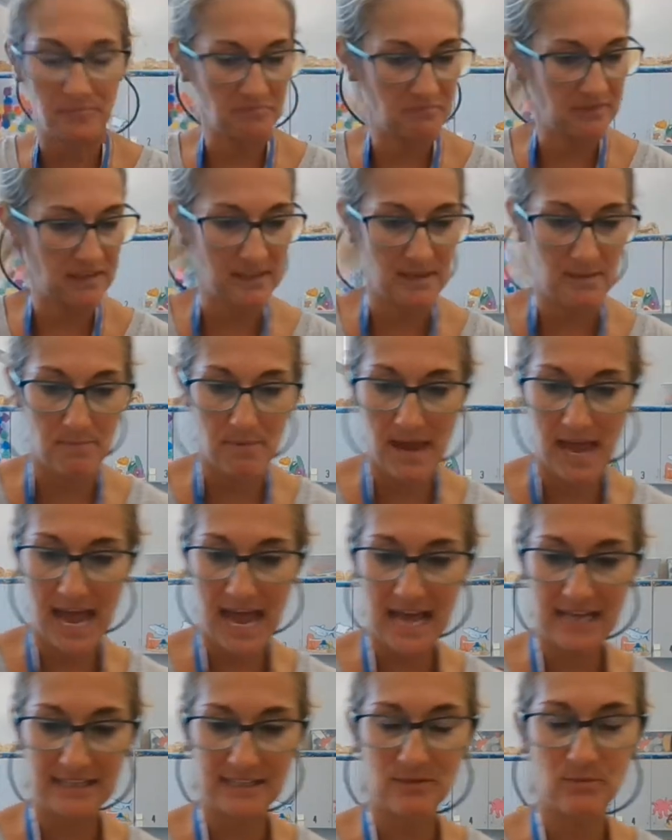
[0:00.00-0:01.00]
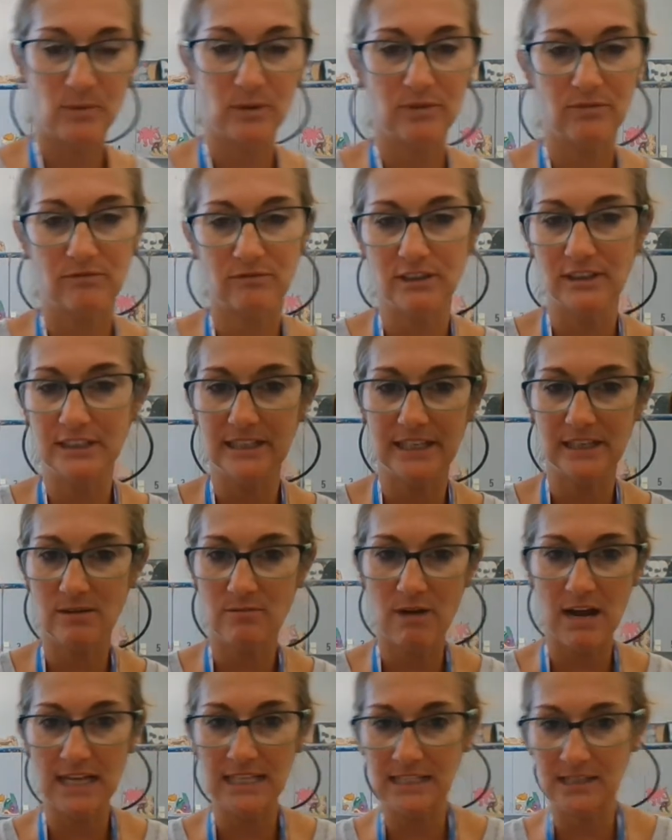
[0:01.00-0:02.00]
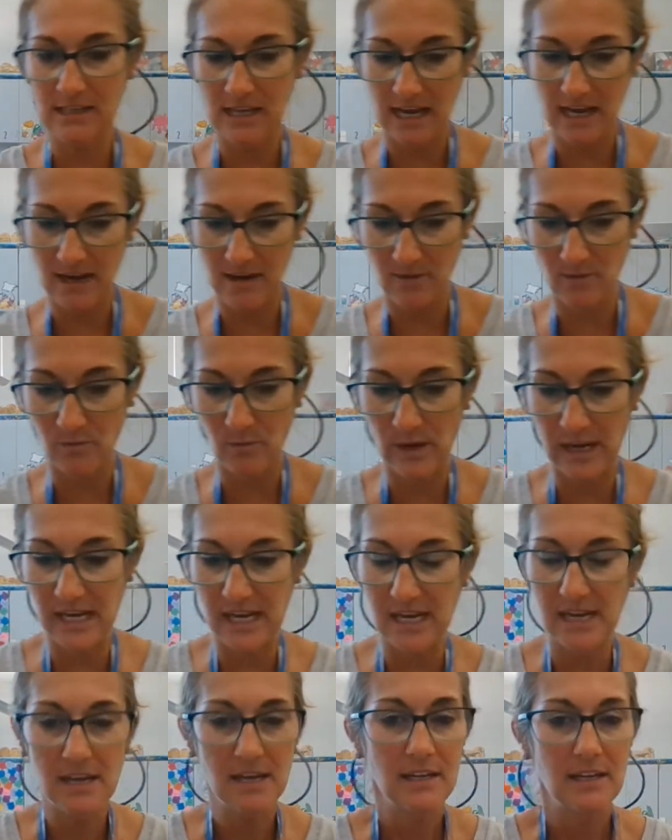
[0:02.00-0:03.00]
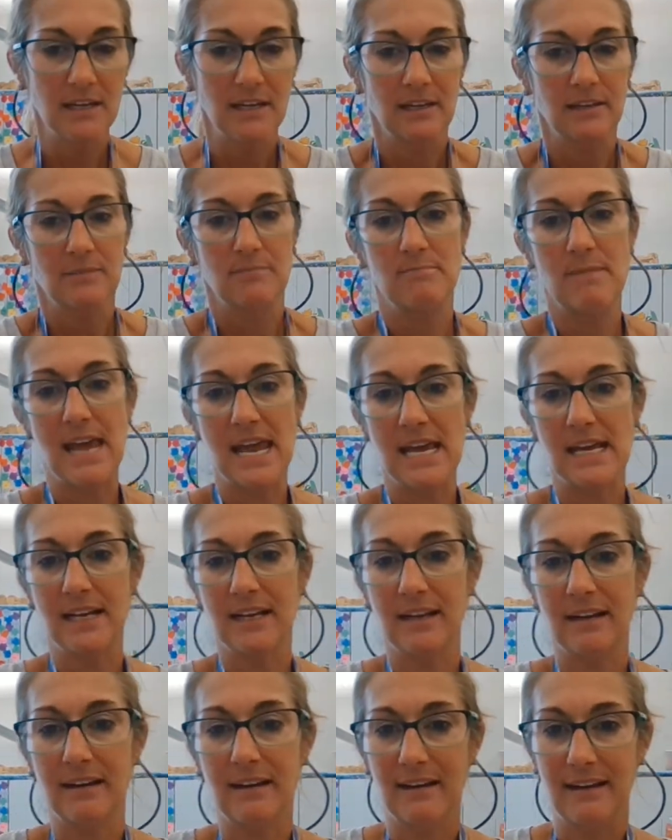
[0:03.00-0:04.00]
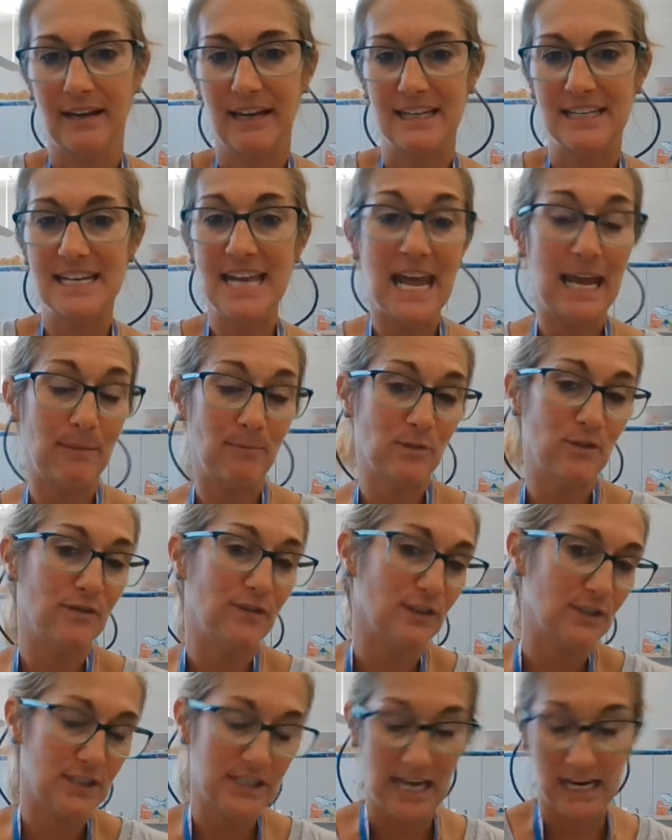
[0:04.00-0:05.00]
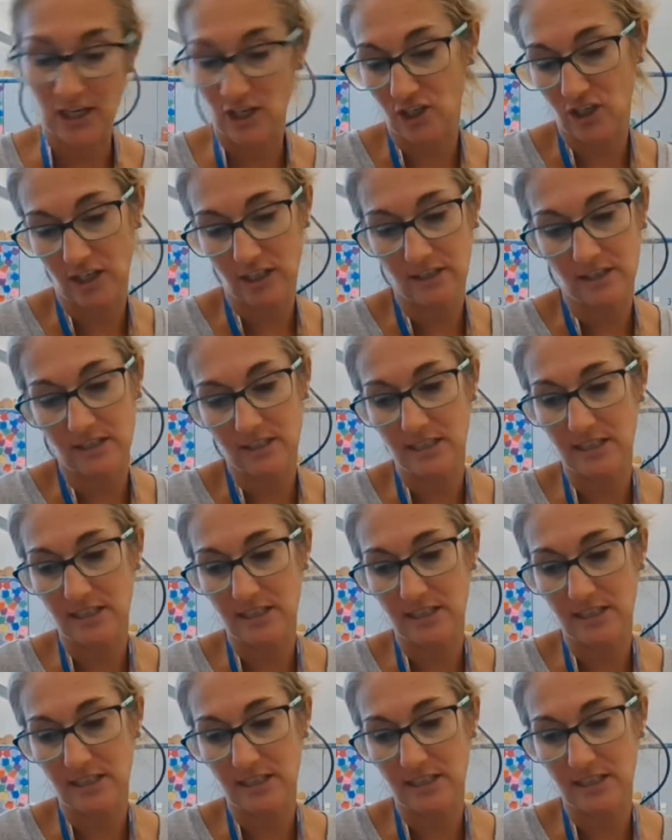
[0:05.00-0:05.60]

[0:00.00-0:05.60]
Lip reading: in the past with real little ones, we make names for sections.